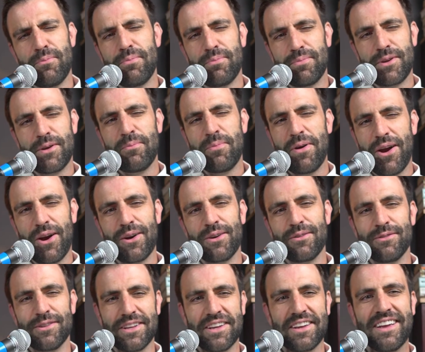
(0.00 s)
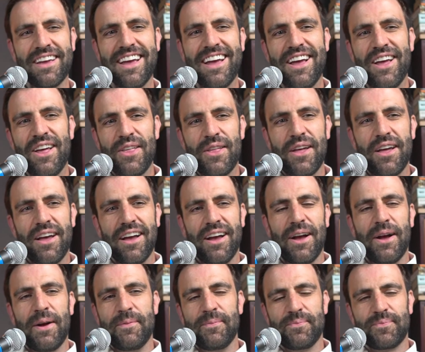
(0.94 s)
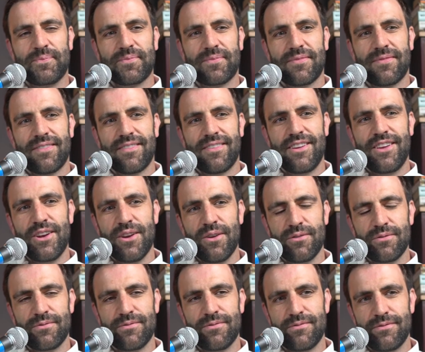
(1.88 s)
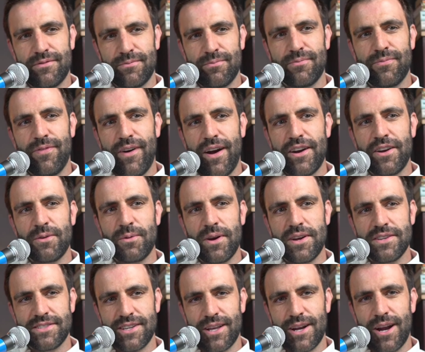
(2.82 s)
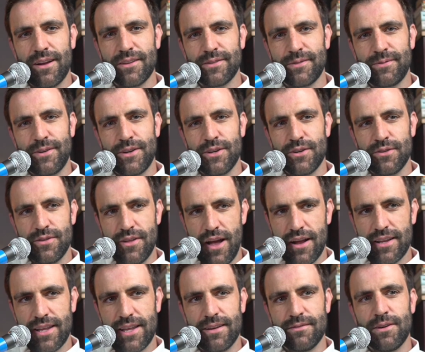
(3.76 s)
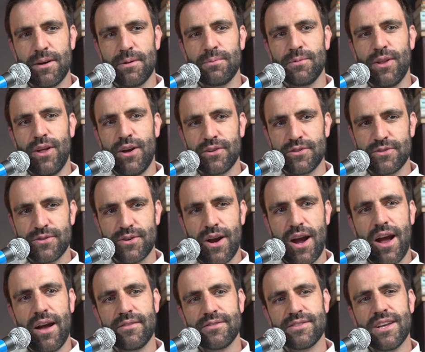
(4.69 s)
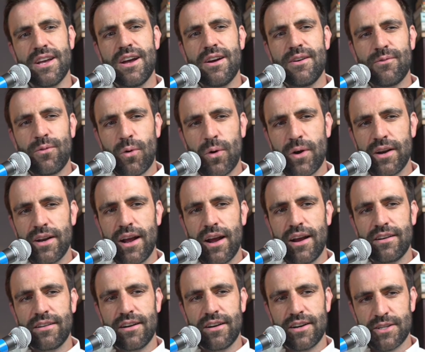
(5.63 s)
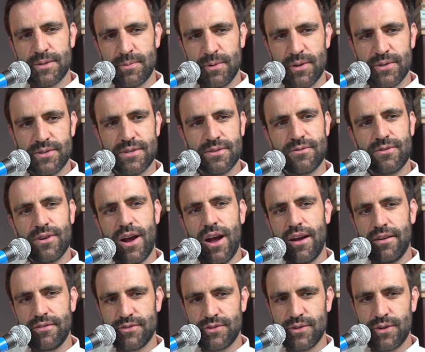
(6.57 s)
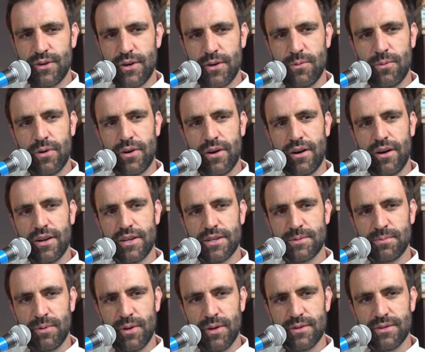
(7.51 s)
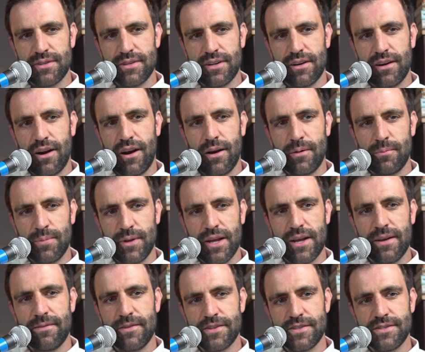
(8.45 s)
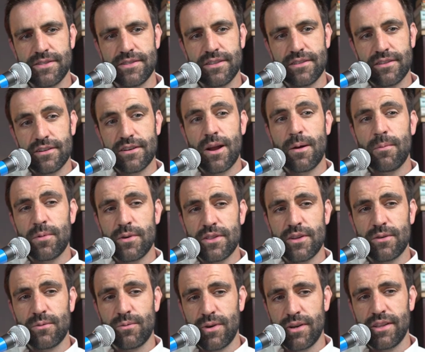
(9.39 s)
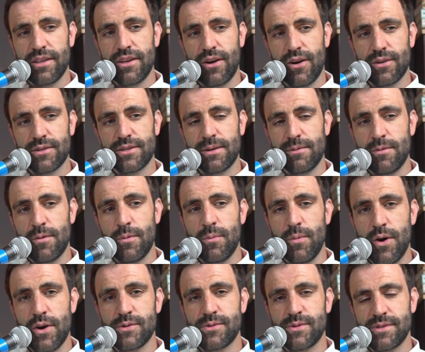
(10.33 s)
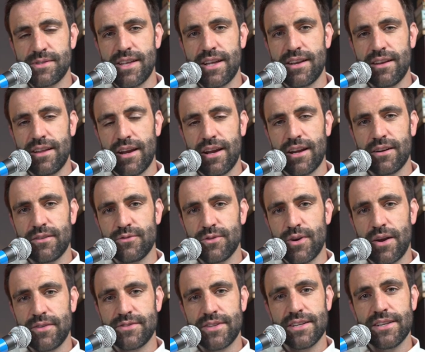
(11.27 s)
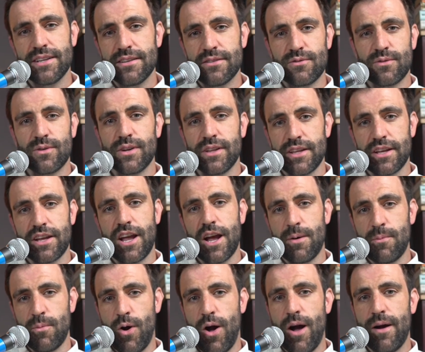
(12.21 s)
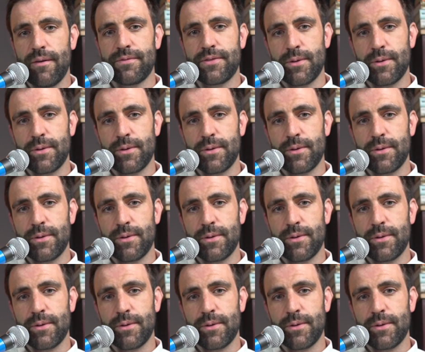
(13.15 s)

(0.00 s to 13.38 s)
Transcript: comparatively. Finding ways to get off the field, not give up long drives. 49 on explosive drives, 31 on play efficiency. Their number that really hurt them the most was that negative drives. They didn't really come off the